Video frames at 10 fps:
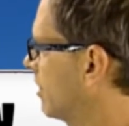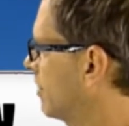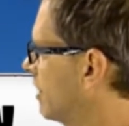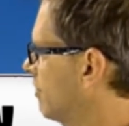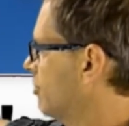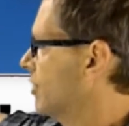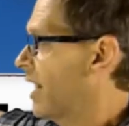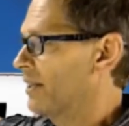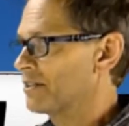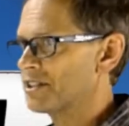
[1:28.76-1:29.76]
gives you an
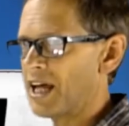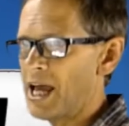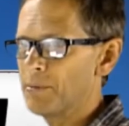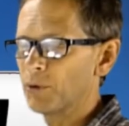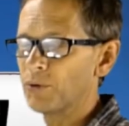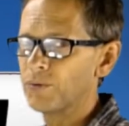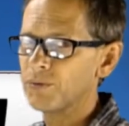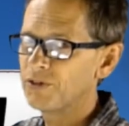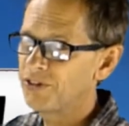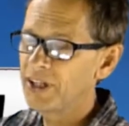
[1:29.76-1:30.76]
unstable
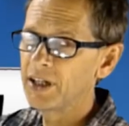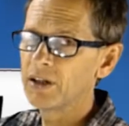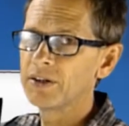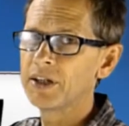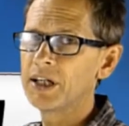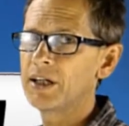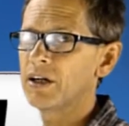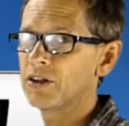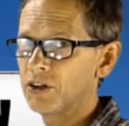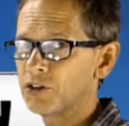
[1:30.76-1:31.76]
feel on
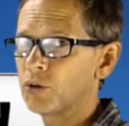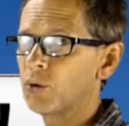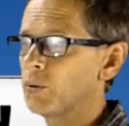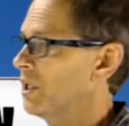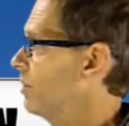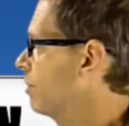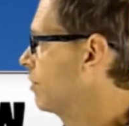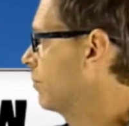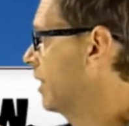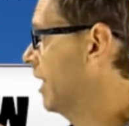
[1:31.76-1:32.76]
the tool when
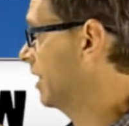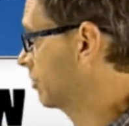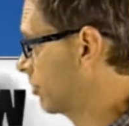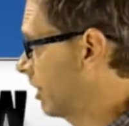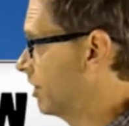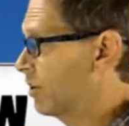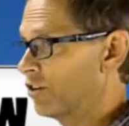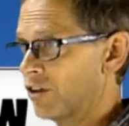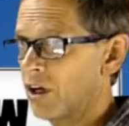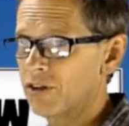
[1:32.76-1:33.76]
you're trying to
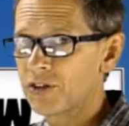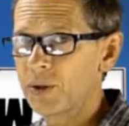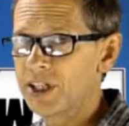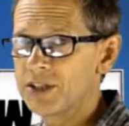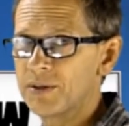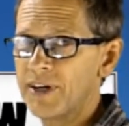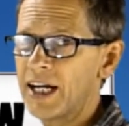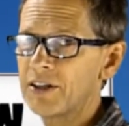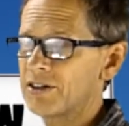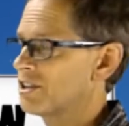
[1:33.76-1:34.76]
control a squeegee with
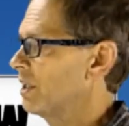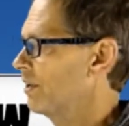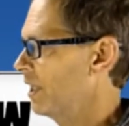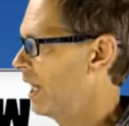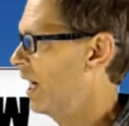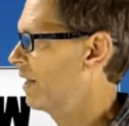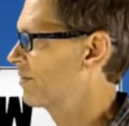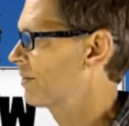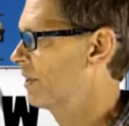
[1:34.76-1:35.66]
accuracy on the glass.